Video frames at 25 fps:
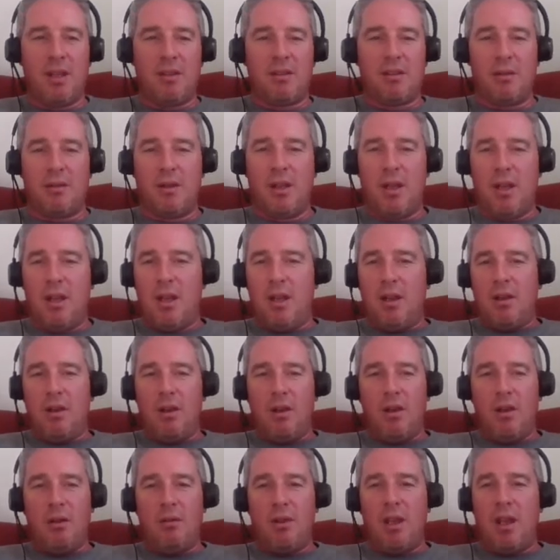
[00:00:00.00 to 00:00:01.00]
So
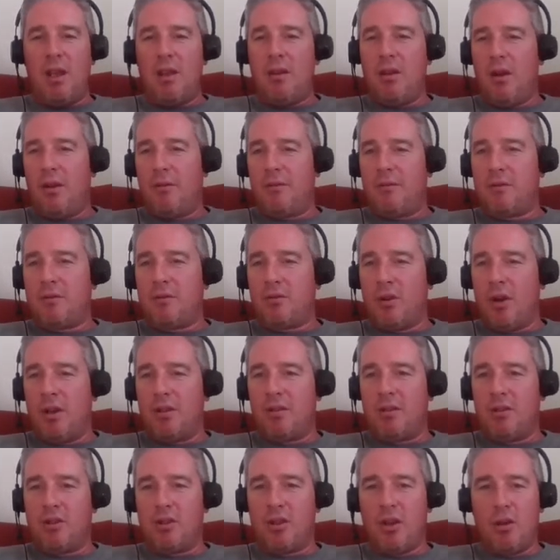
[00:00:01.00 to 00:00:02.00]
here I've tried
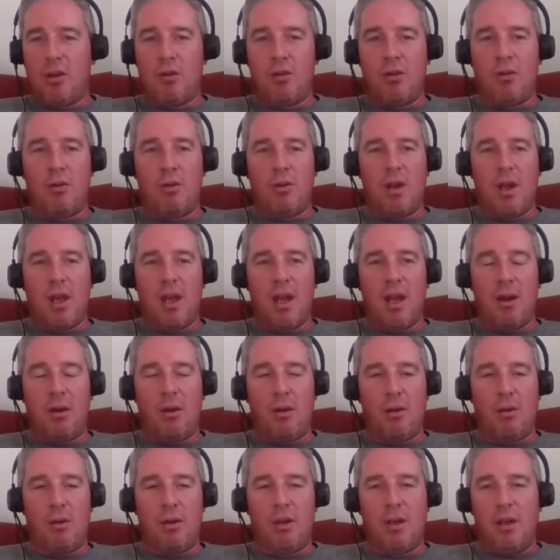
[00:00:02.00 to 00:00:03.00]
to show
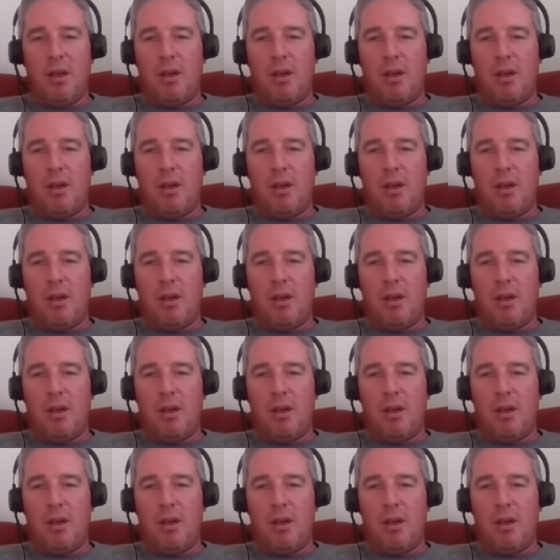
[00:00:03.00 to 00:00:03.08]
how